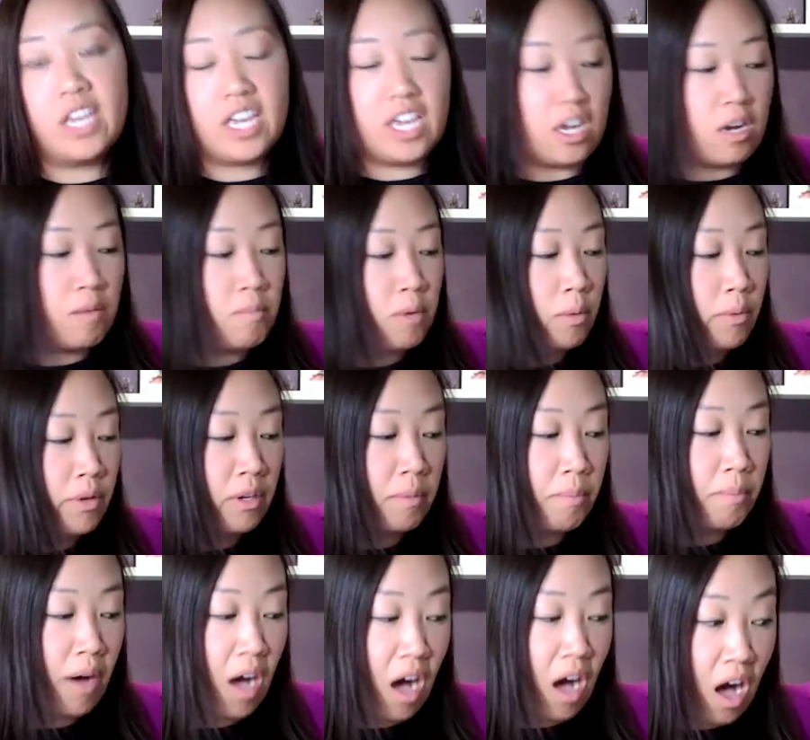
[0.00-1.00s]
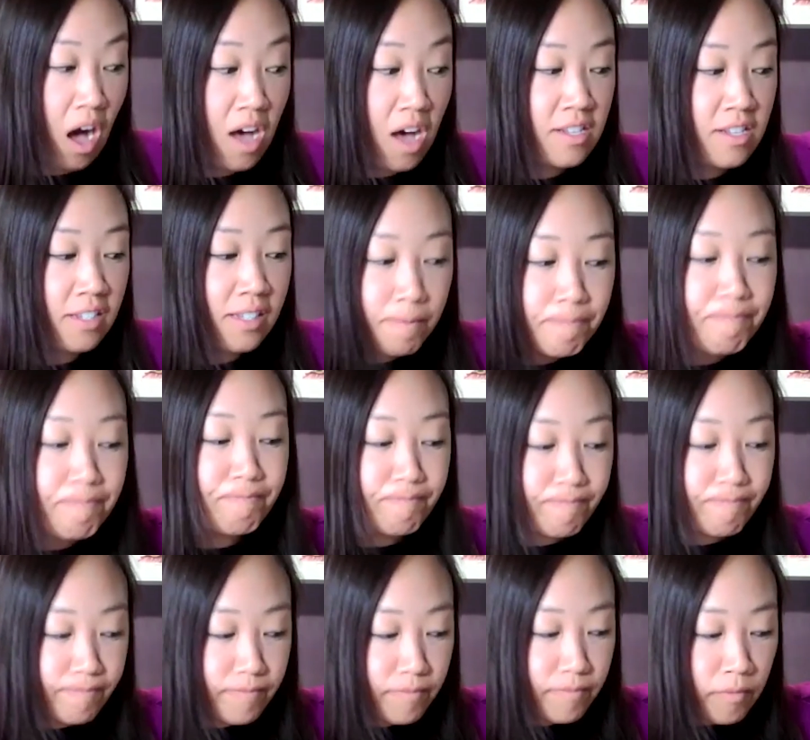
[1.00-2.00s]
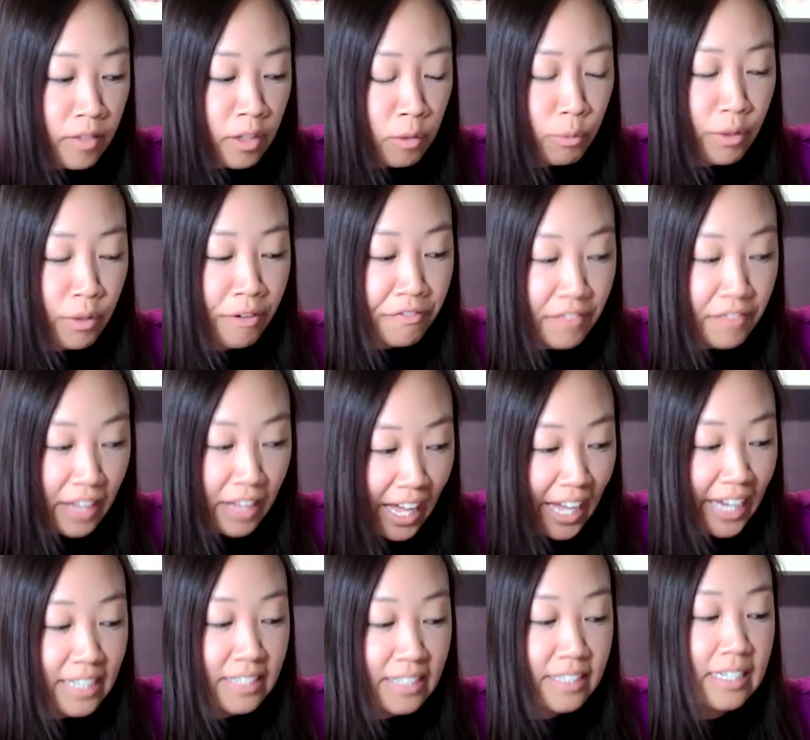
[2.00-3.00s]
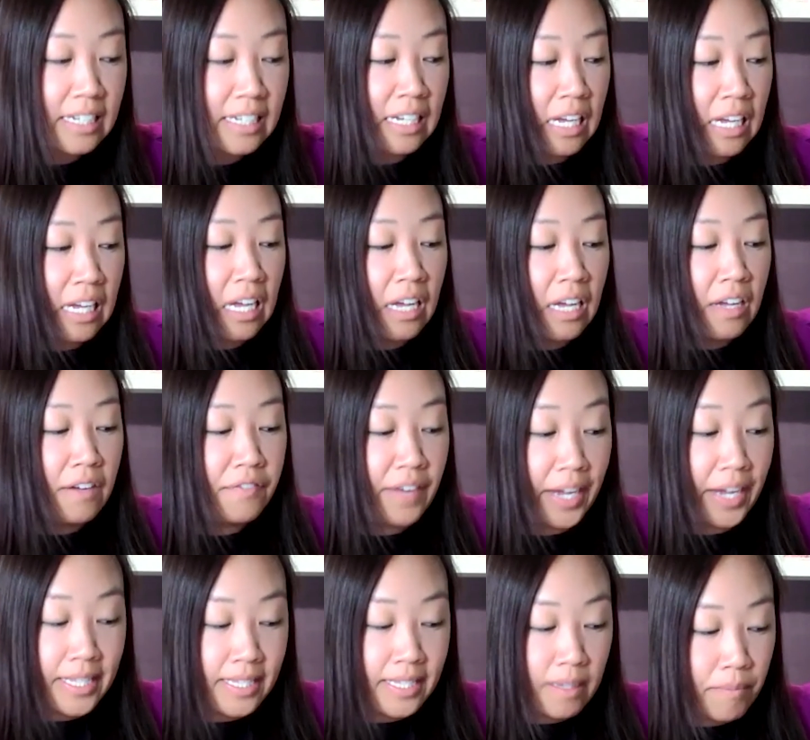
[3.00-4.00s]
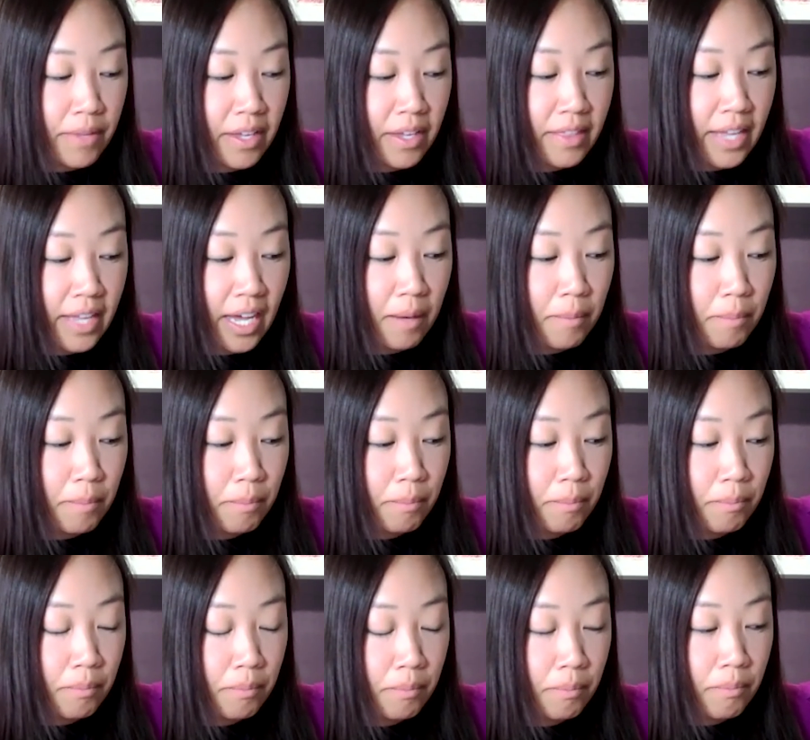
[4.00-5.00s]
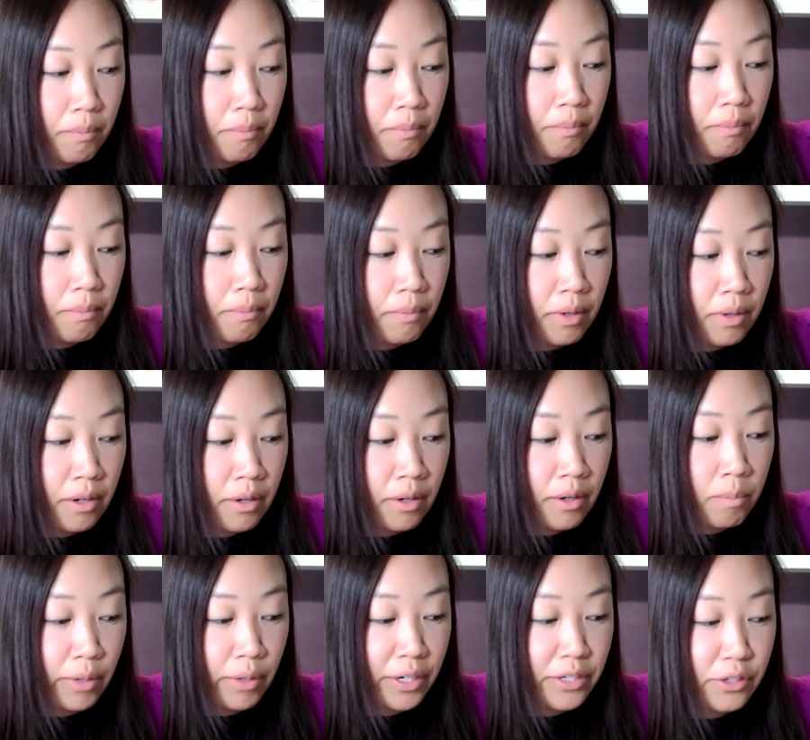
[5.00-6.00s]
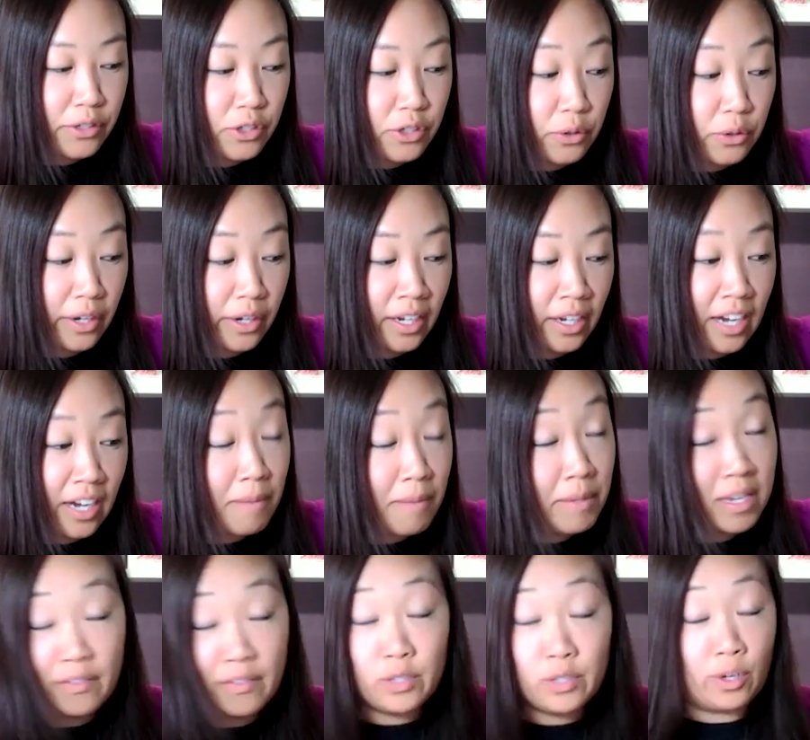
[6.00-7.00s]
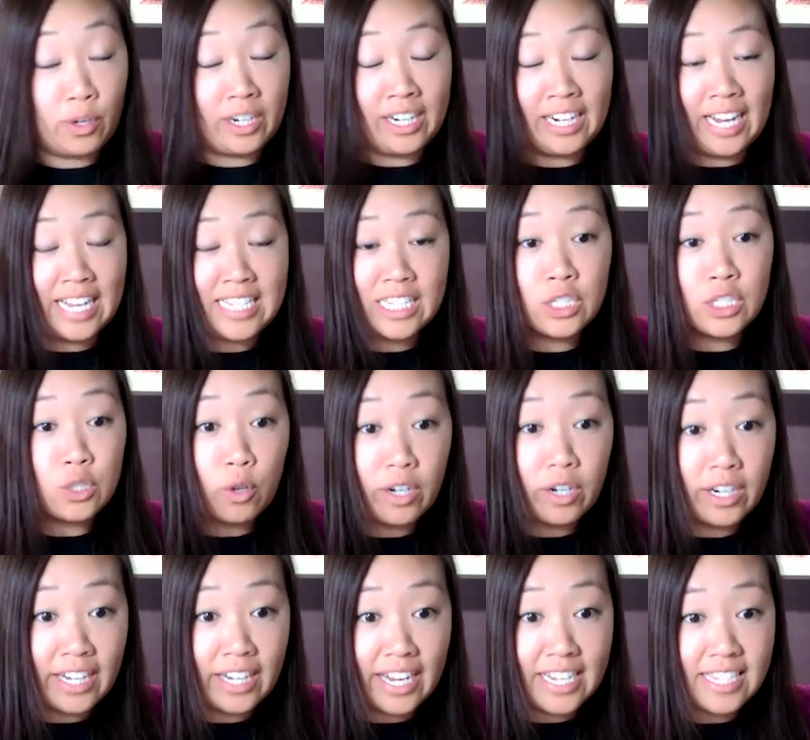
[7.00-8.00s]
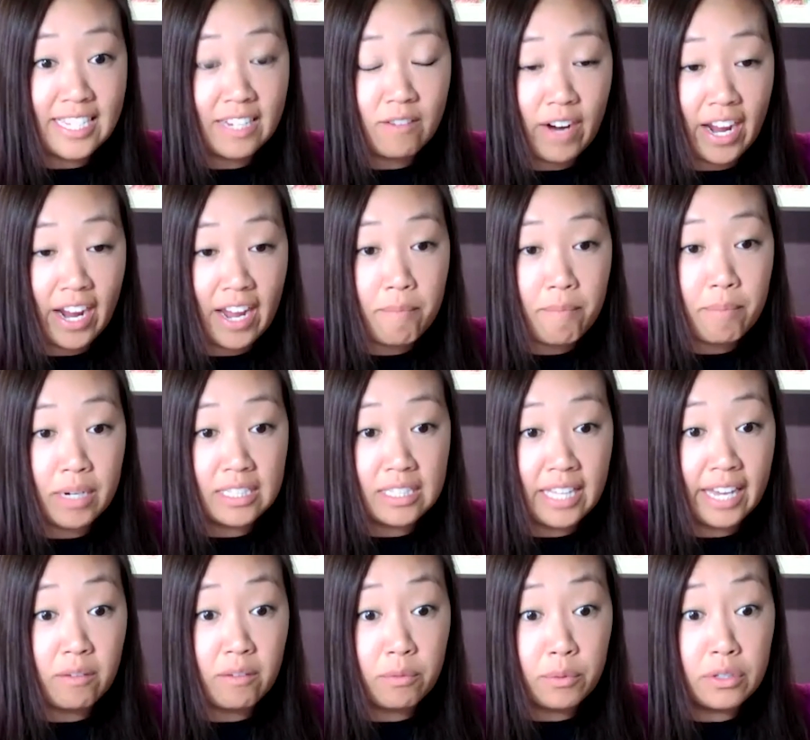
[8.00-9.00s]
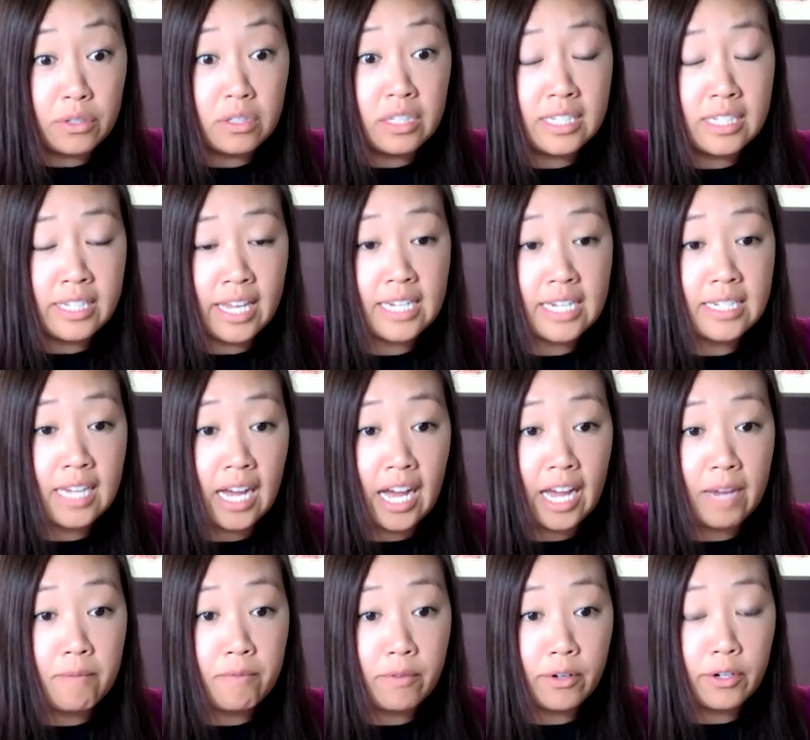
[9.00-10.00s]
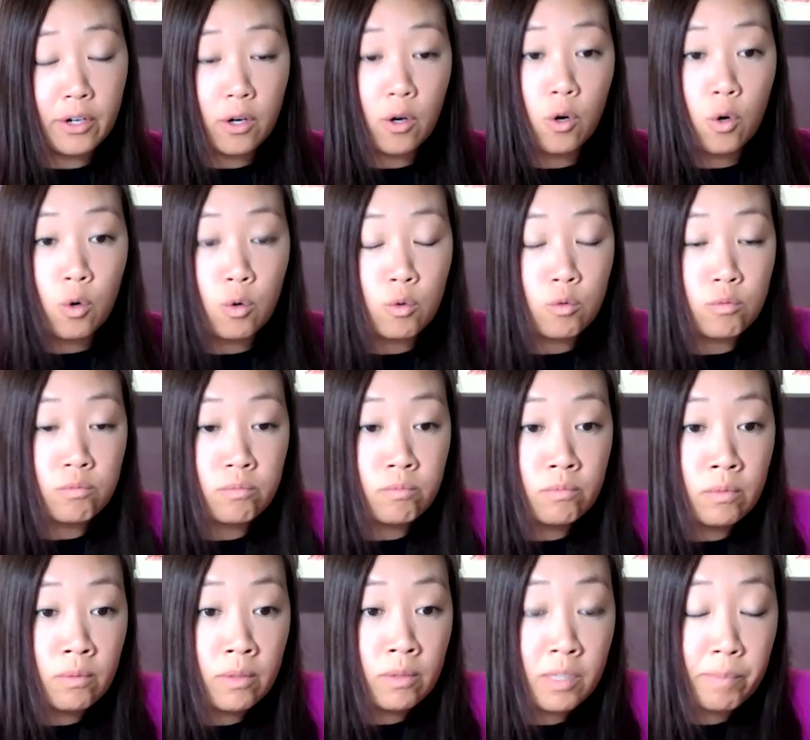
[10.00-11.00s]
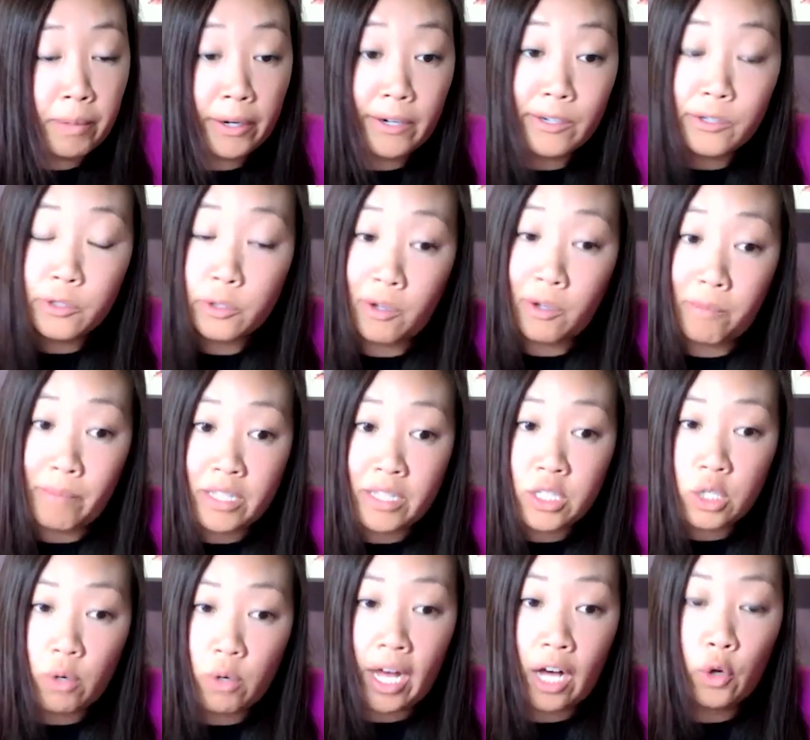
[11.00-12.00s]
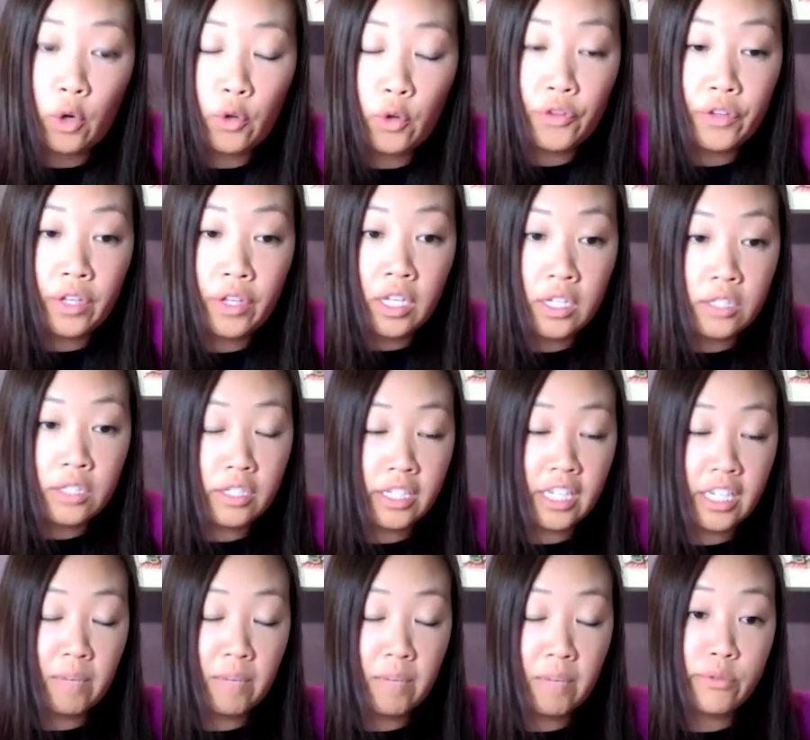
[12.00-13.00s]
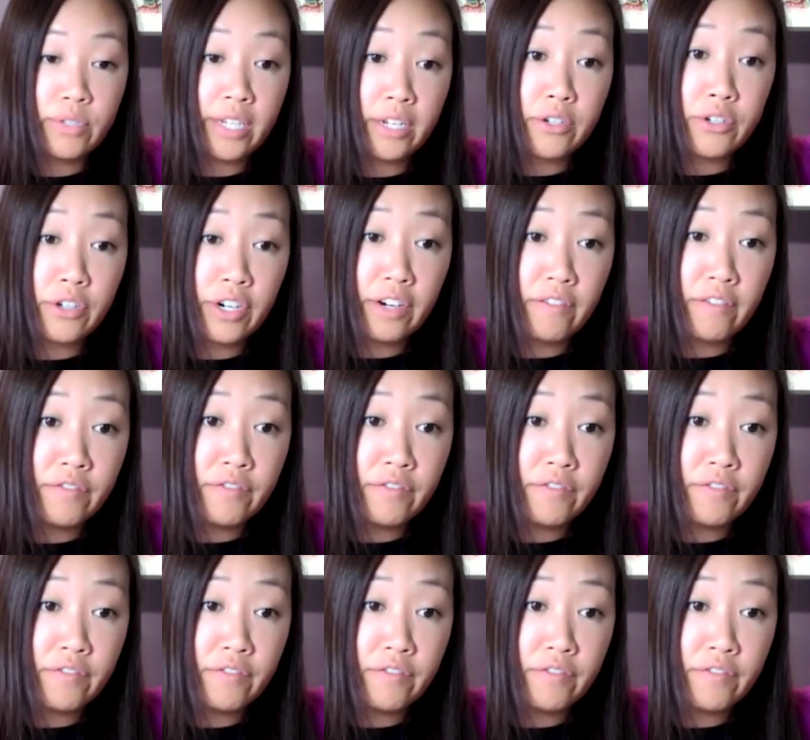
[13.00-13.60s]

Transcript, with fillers: taking a moment to pause, reflect, find something that you know brings you joy. I mean, if it's organizing, it's organizing, right? But like really take time for your own spiritual and mental health to keep you center and